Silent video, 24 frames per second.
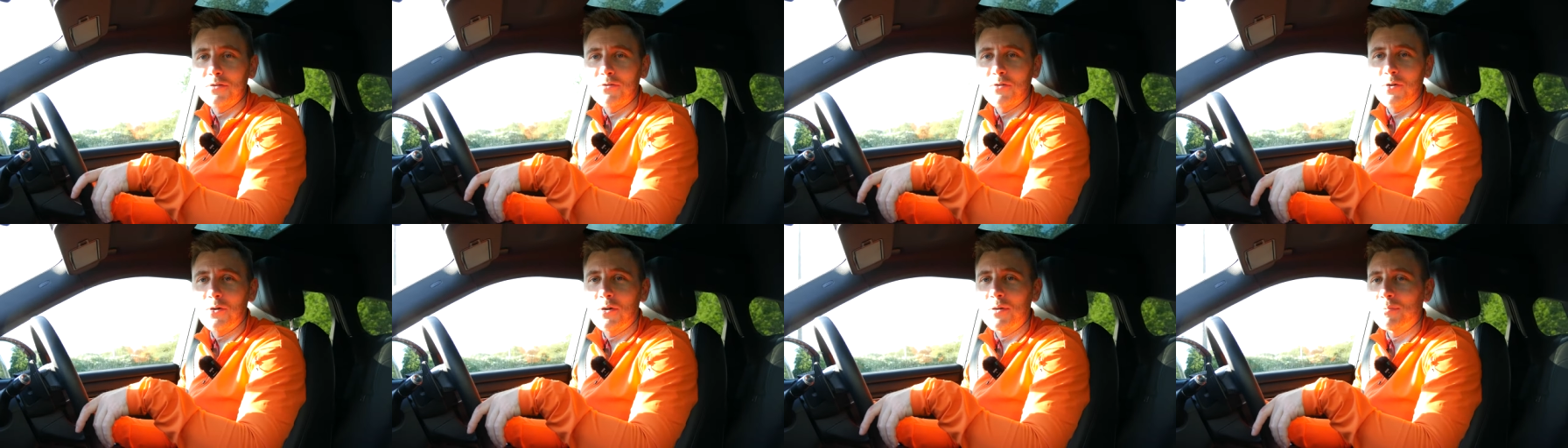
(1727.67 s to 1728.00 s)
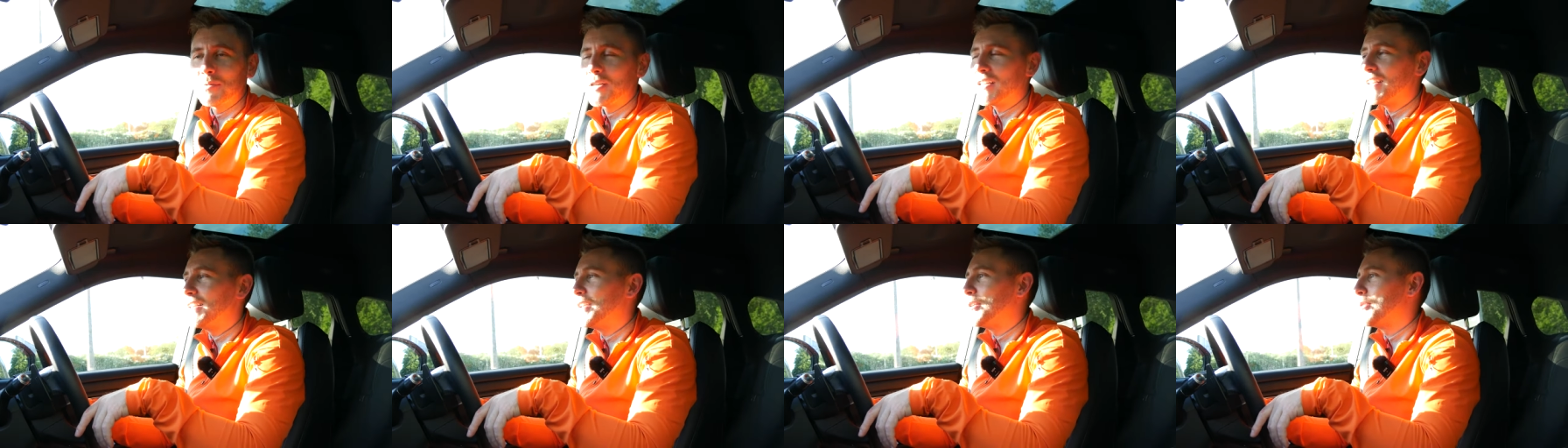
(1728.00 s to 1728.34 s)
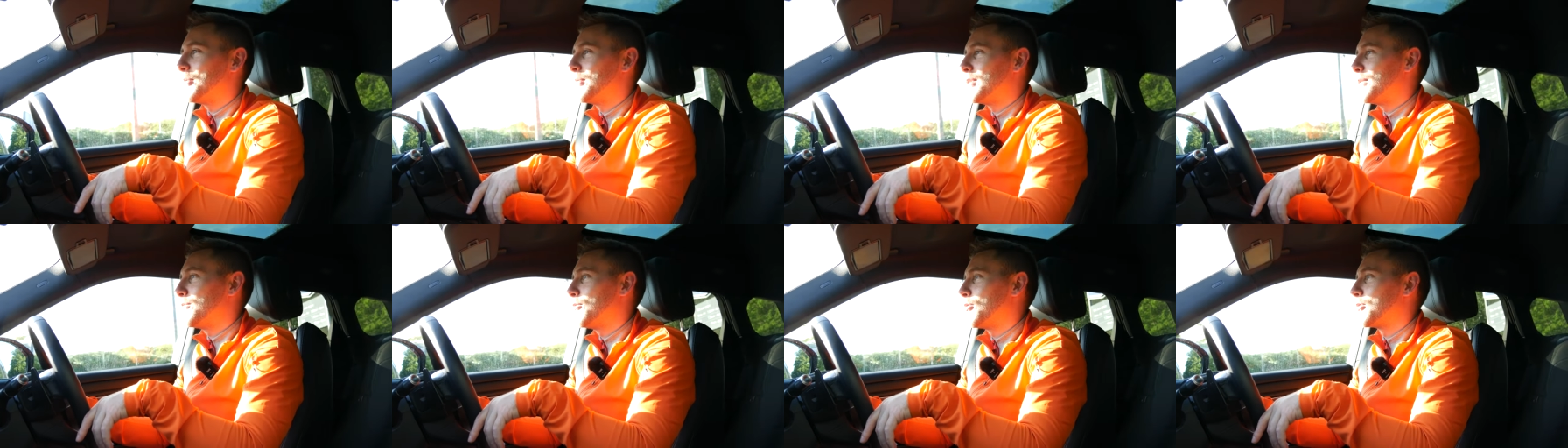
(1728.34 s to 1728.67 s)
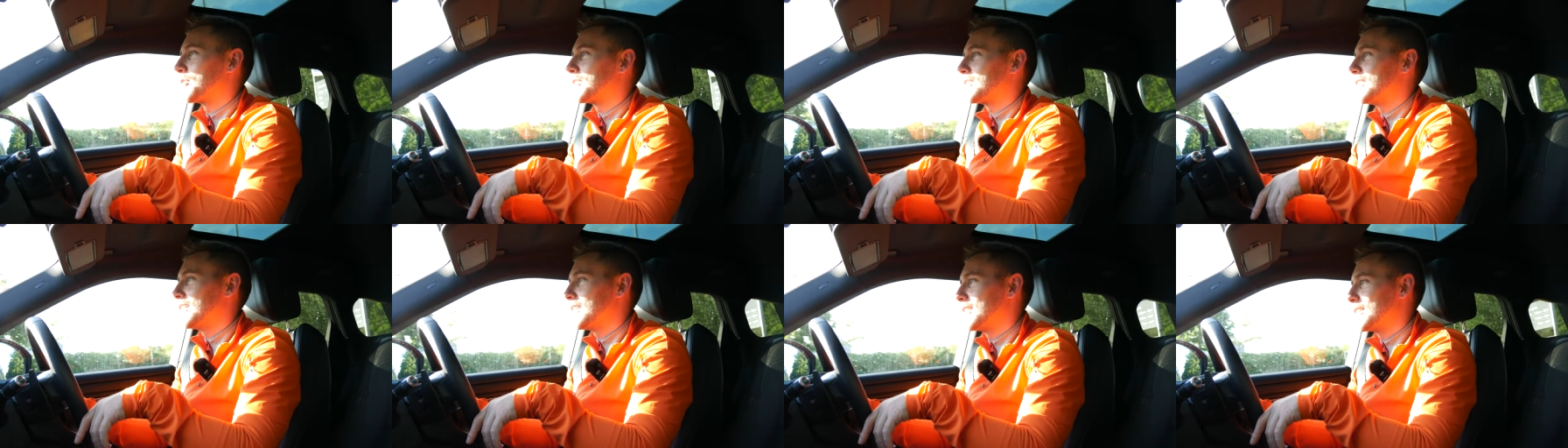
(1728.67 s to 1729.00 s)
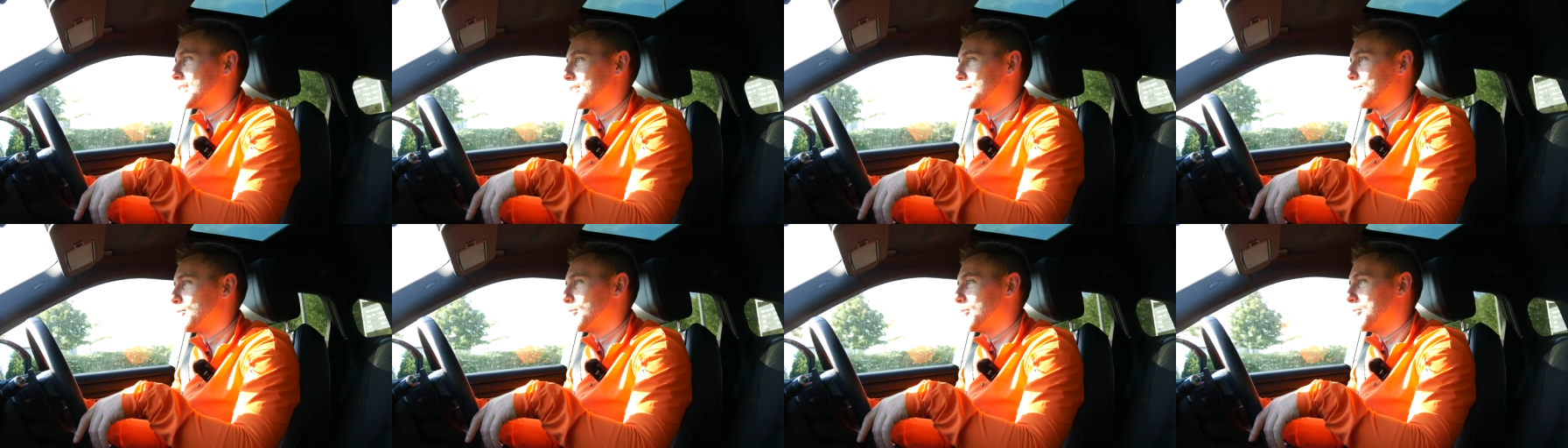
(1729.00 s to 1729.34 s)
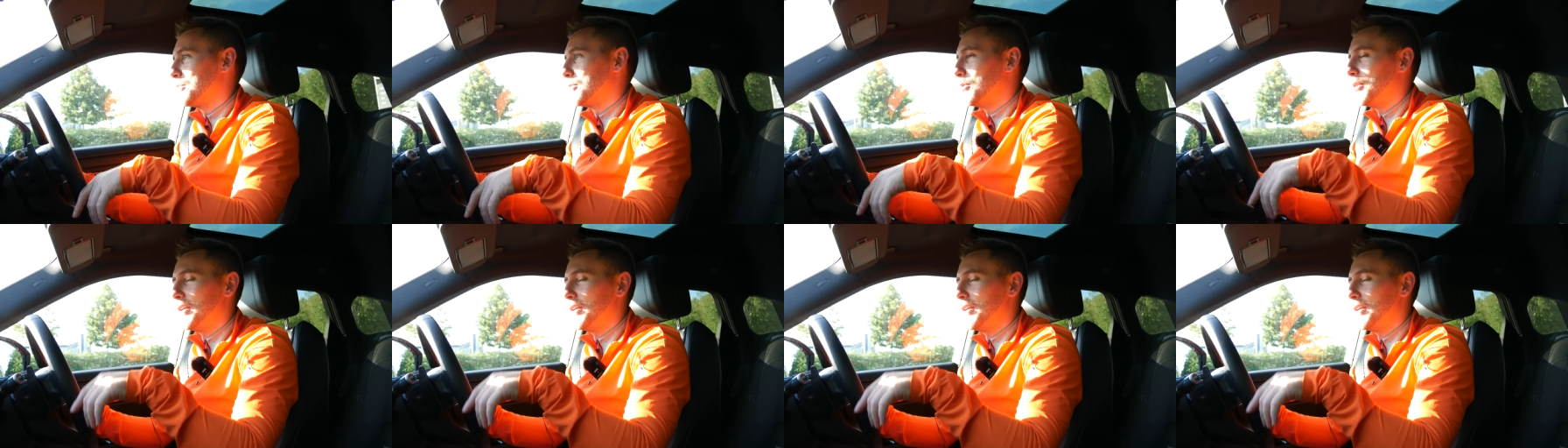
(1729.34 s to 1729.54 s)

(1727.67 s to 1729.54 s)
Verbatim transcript: so I've got to be a little bit more sensible.